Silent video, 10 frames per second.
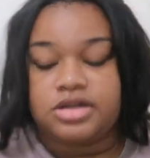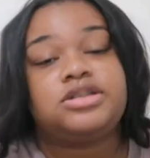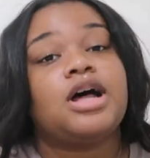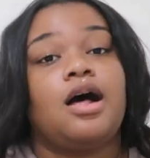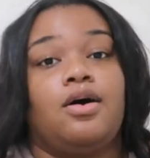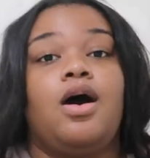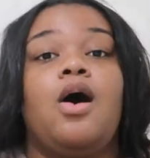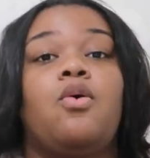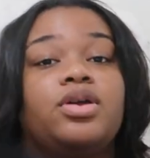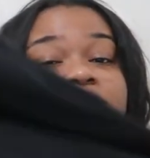
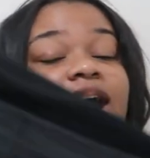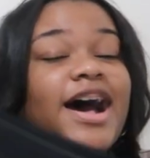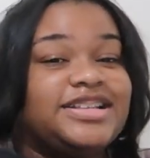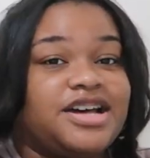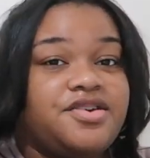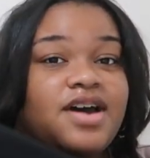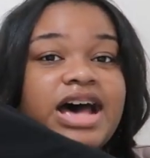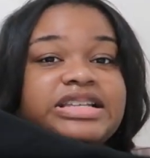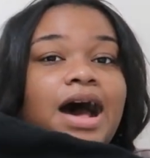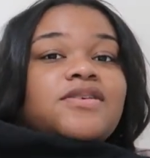So when I tell you
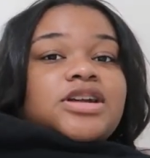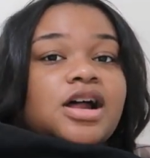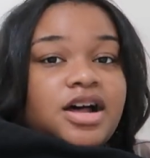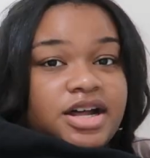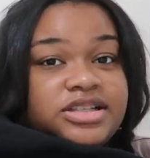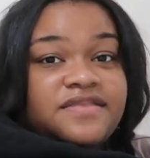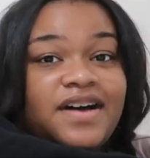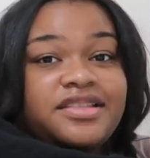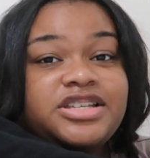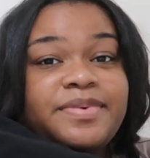guys, I was on a hunt to
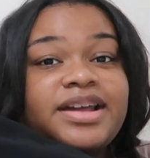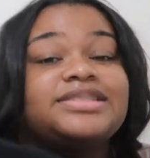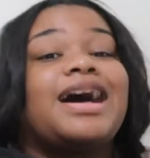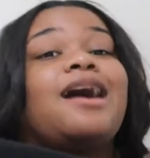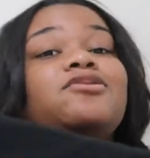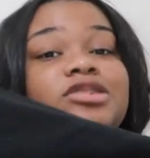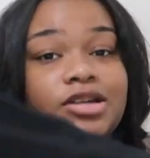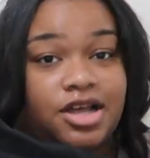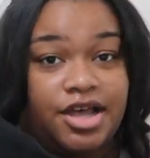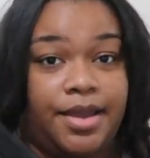find these pants. I was on
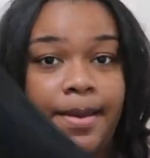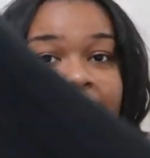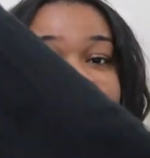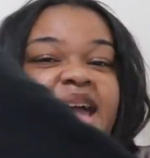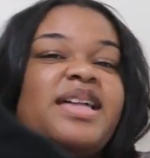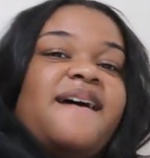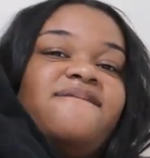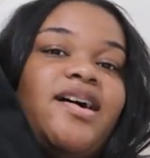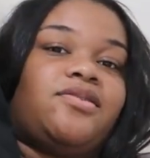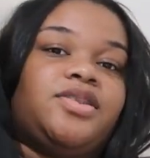a hunt and I
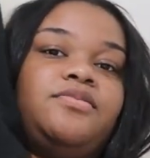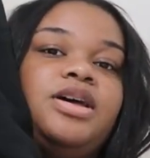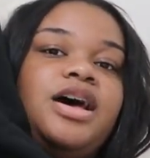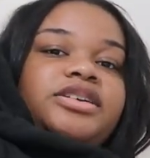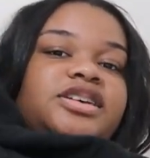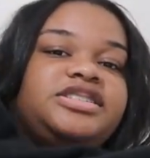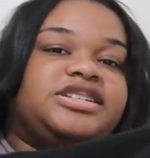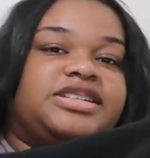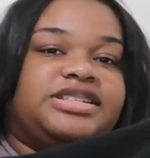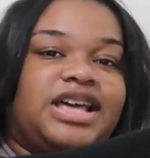found them. So it's
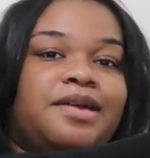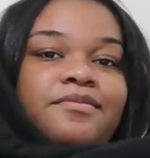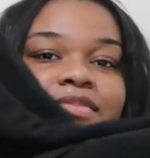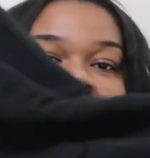just the same